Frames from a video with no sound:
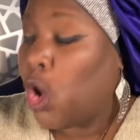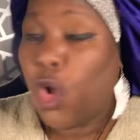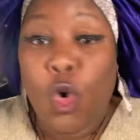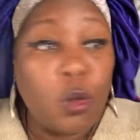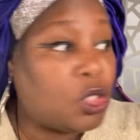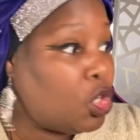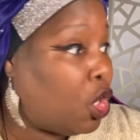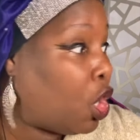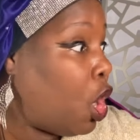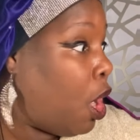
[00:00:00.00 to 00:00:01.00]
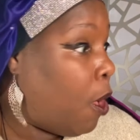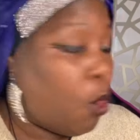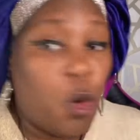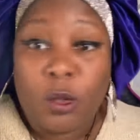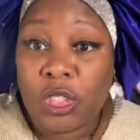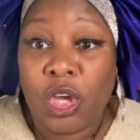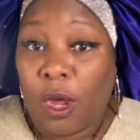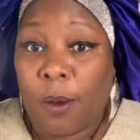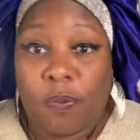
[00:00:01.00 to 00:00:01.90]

Who took who took